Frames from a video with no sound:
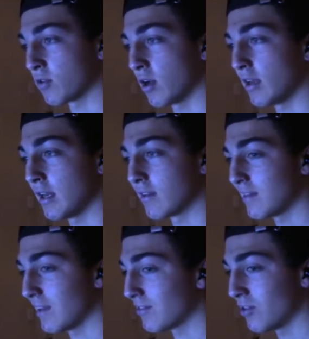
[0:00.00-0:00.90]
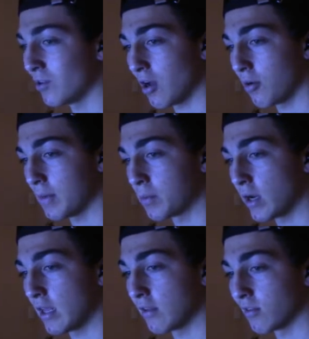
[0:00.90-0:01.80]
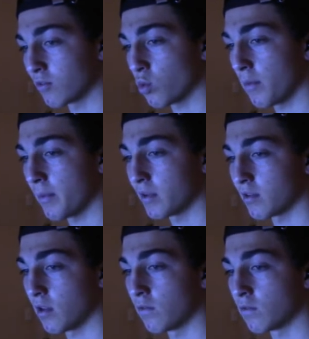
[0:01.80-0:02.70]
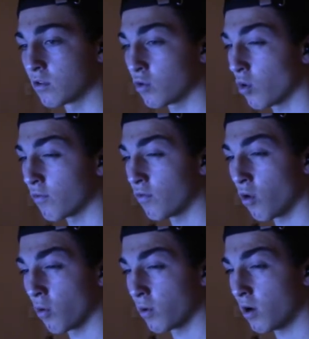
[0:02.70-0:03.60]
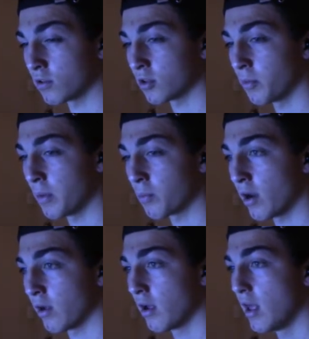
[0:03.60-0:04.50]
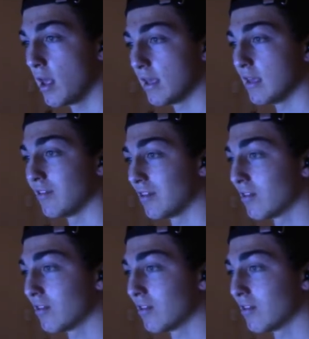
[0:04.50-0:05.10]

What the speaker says: So I need assist 2, that will be pretty easy in squad battles, and then score 4 will also be pretty easy.